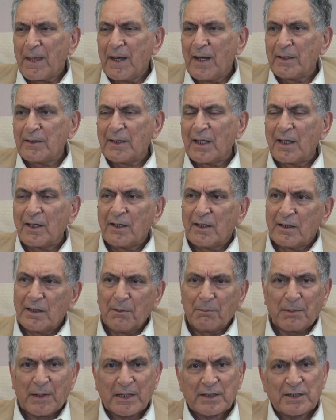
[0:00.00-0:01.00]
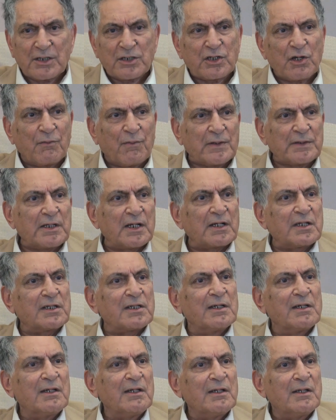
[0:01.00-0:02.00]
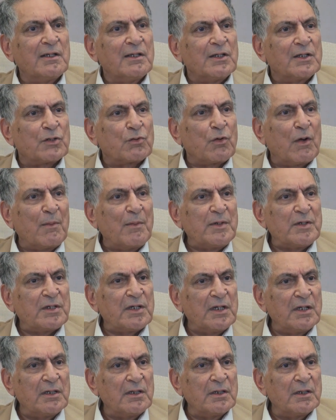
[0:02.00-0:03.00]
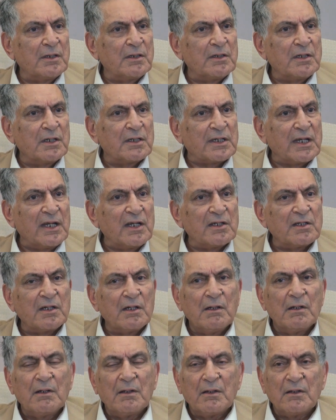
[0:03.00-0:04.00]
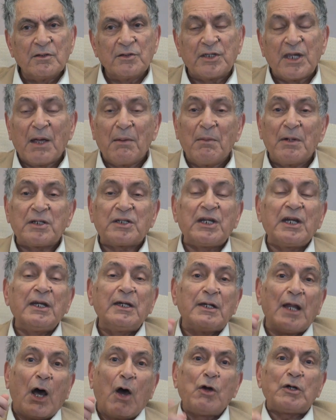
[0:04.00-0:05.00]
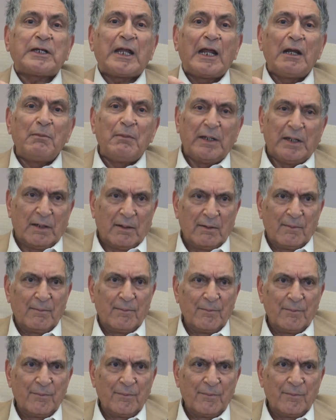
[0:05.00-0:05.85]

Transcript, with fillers: And then in the presence of others, Swami Ji says, Jaimal Singh, now tell me,